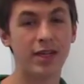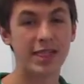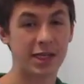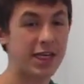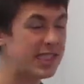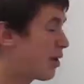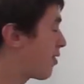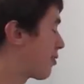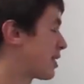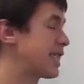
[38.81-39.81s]
So next we
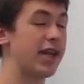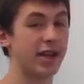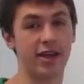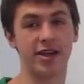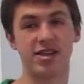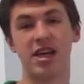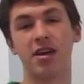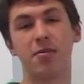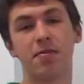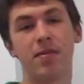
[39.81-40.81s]
have the recycling container.
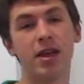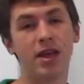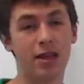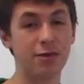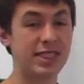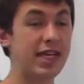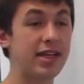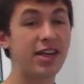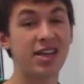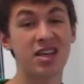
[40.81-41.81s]
The
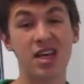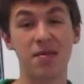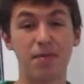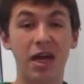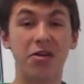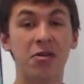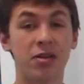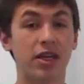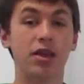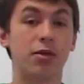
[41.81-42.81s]
recycling can take metal,
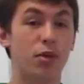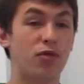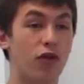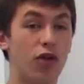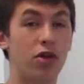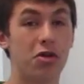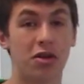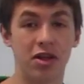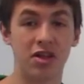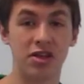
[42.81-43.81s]
like aluminum foil or
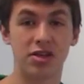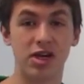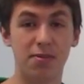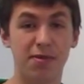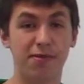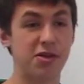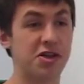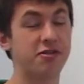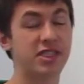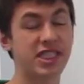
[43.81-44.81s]
the top of your
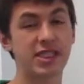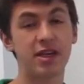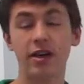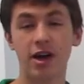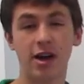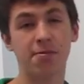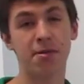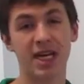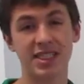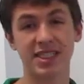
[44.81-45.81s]
juice, hard
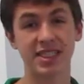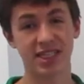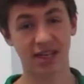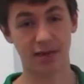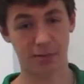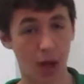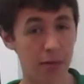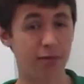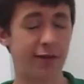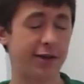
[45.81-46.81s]
plastics like the
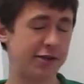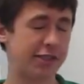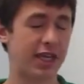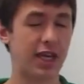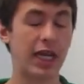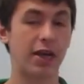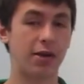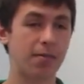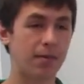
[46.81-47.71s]
bottom of your juice container,